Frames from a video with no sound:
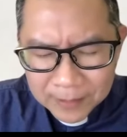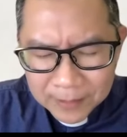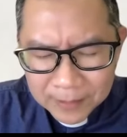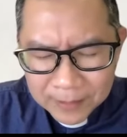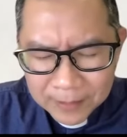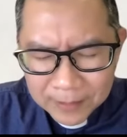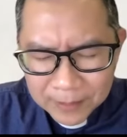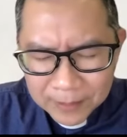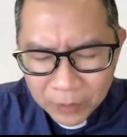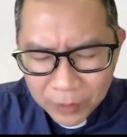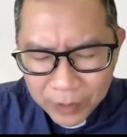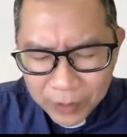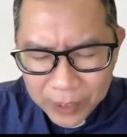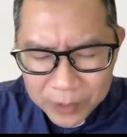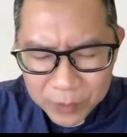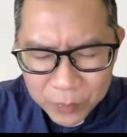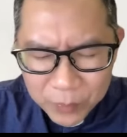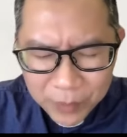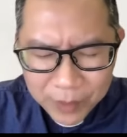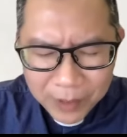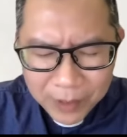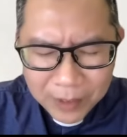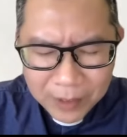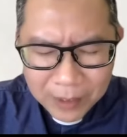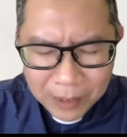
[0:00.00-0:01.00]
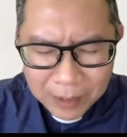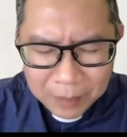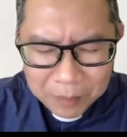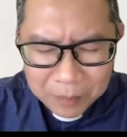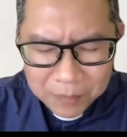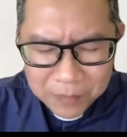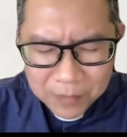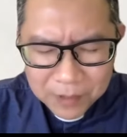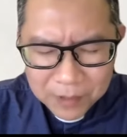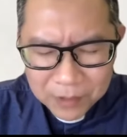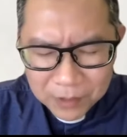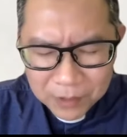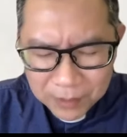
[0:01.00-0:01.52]
Lord, as we
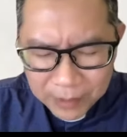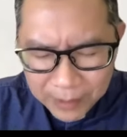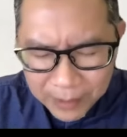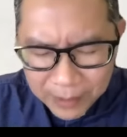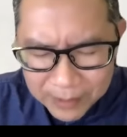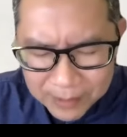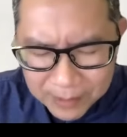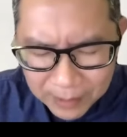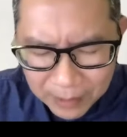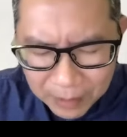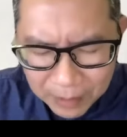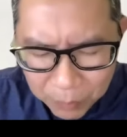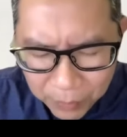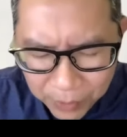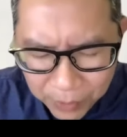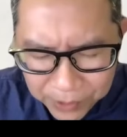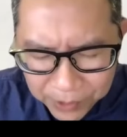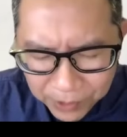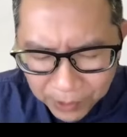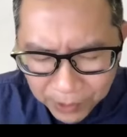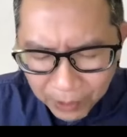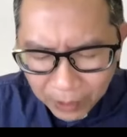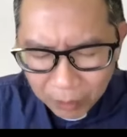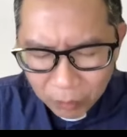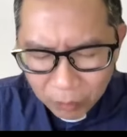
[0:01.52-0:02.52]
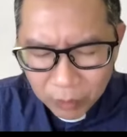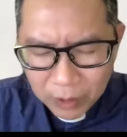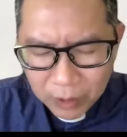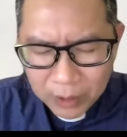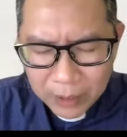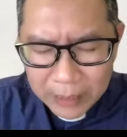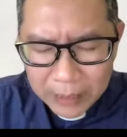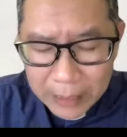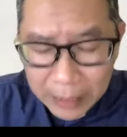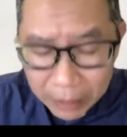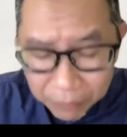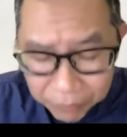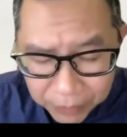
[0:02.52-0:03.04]
come today celebrating our
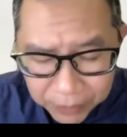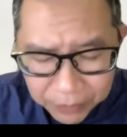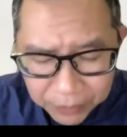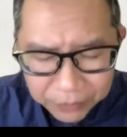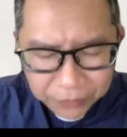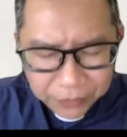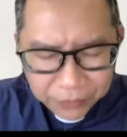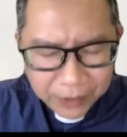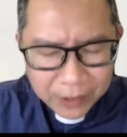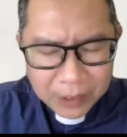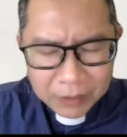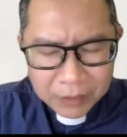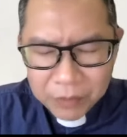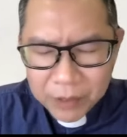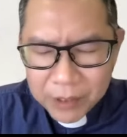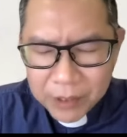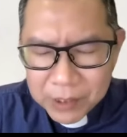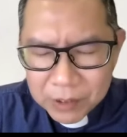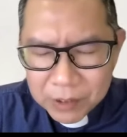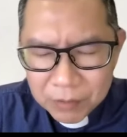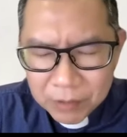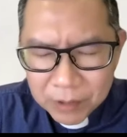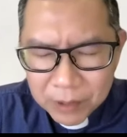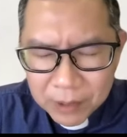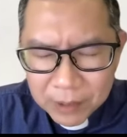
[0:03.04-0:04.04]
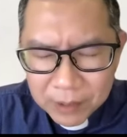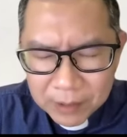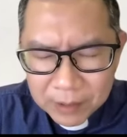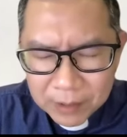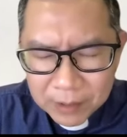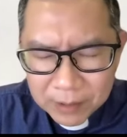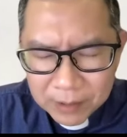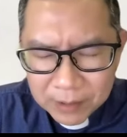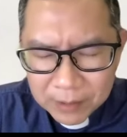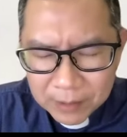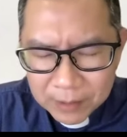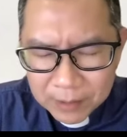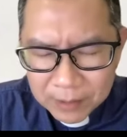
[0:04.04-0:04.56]
11th anniversary,
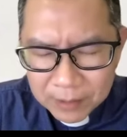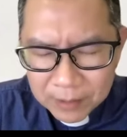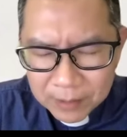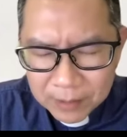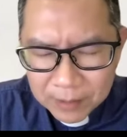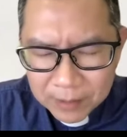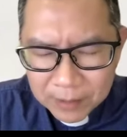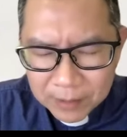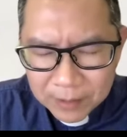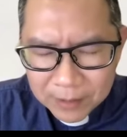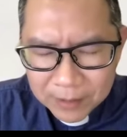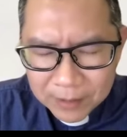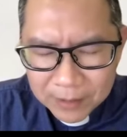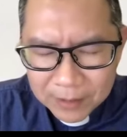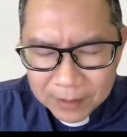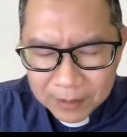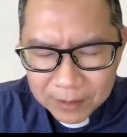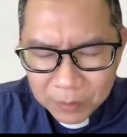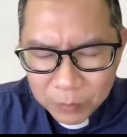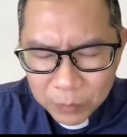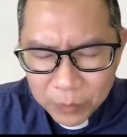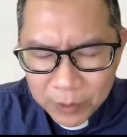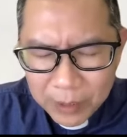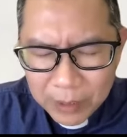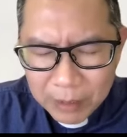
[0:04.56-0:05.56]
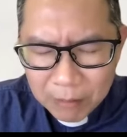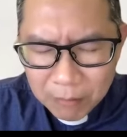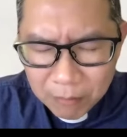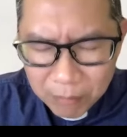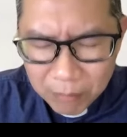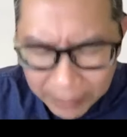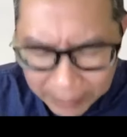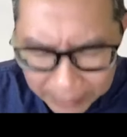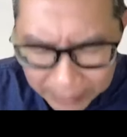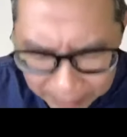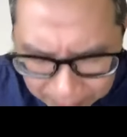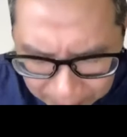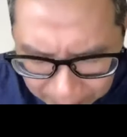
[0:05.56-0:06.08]
we
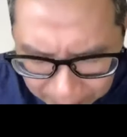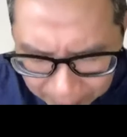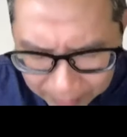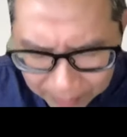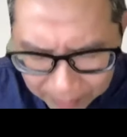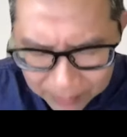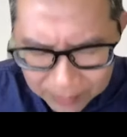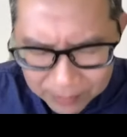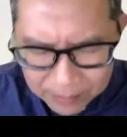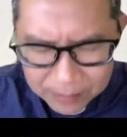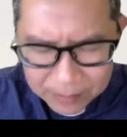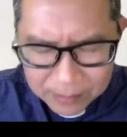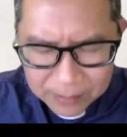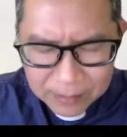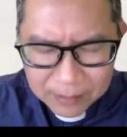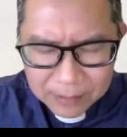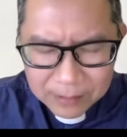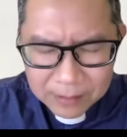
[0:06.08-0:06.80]
recognize